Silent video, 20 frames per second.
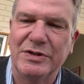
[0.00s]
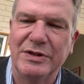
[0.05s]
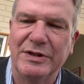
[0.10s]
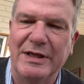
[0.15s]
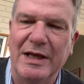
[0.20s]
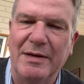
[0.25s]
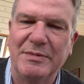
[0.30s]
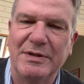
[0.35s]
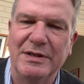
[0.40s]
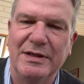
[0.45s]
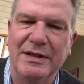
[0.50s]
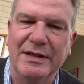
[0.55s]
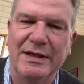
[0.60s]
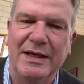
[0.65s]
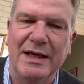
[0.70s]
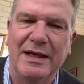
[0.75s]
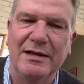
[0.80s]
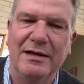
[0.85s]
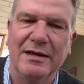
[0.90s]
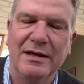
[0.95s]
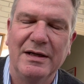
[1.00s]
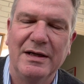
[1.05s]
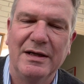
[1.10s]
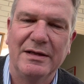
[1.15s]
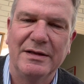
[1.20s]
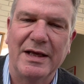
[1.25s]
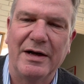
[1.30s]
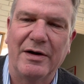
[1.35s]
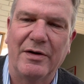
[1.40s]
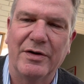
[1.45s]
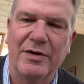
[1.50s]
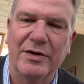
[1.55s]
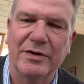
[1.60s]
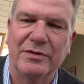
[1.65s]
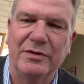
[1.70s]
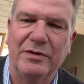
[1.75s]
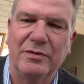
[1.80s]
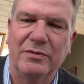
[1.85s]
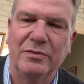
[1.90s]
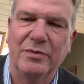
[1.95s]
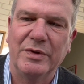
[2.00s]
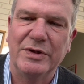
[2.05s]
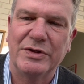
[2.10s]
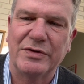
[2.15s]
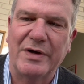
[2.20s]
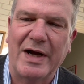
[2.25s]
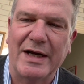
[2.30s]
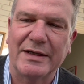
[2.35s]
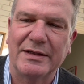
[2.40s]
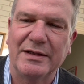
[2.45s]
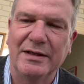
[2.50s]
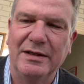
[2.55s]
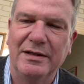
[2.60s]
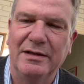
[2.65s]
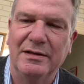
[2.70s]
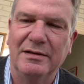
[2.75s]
attempted to get that article retracted